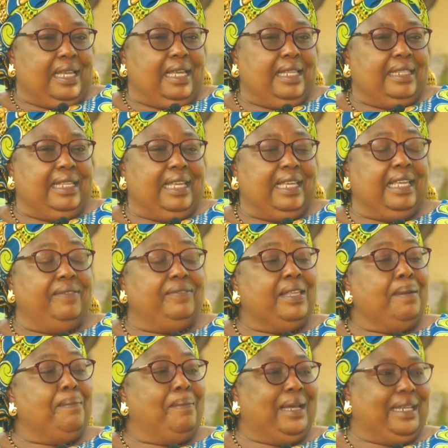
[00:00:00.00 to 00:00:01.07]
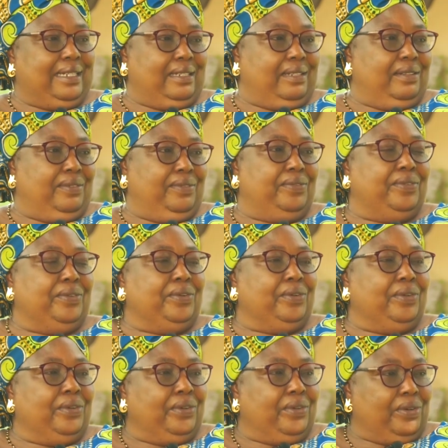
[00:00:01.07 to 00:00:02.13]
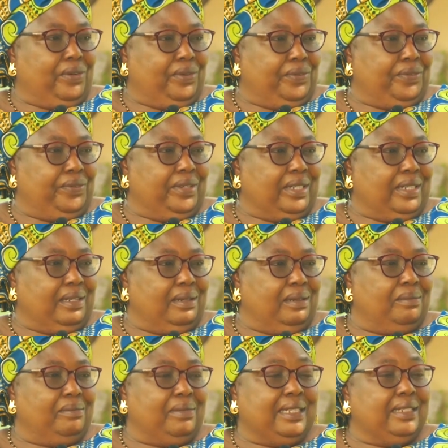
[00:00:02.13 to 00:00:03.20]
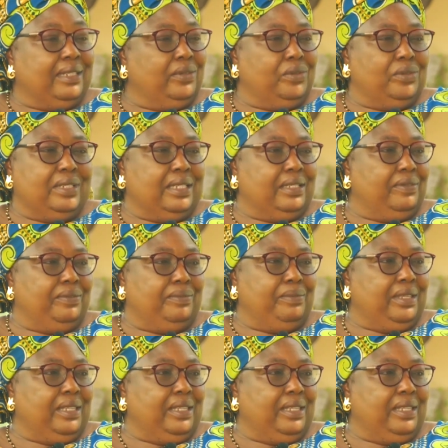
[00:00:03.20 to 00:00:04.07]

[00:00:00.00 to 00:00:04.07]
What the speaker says: And they give them money for offering, but they don't give